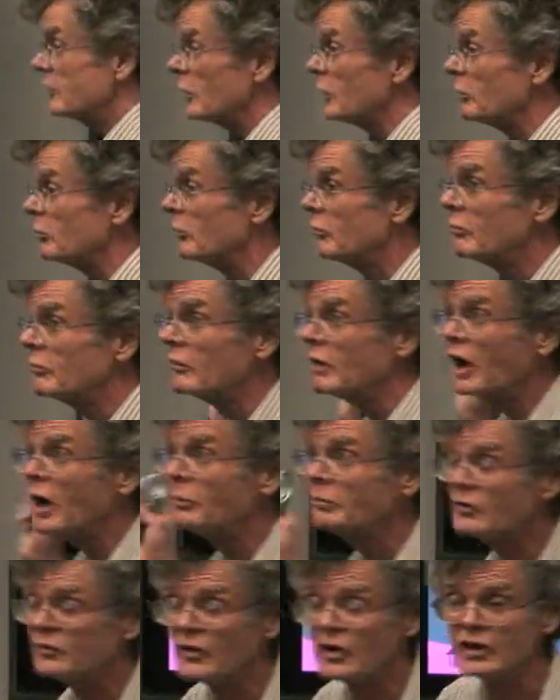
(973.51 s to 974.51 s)
some
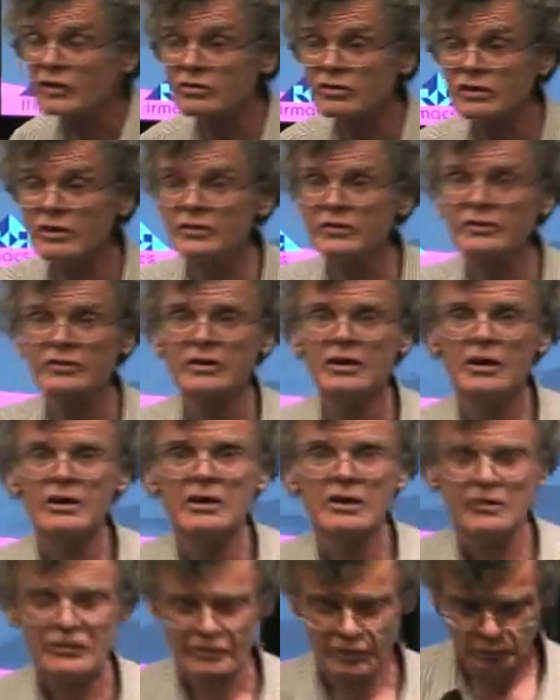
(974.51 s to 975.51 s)
observations,
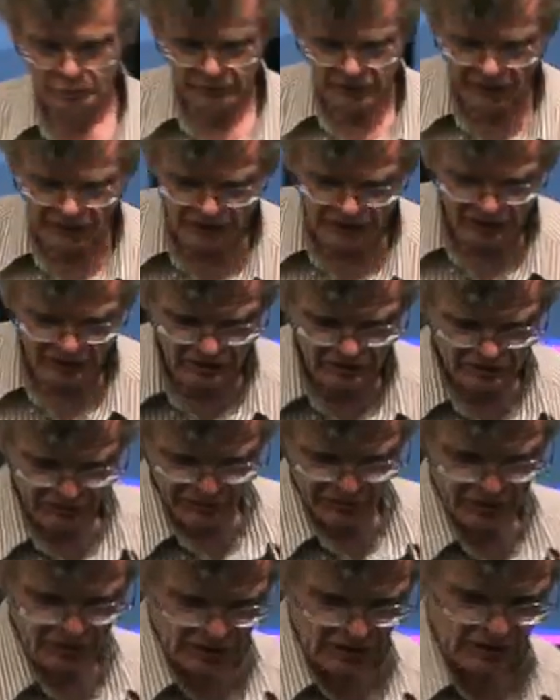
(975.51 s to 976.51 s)
some data
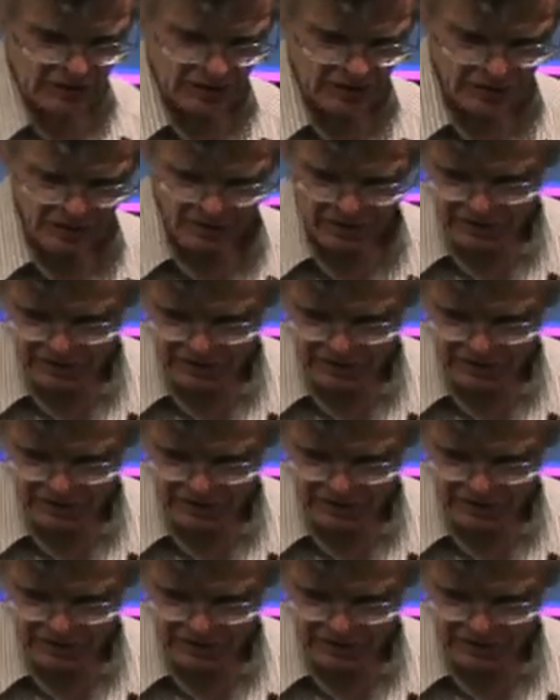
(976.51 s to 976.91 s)
concerning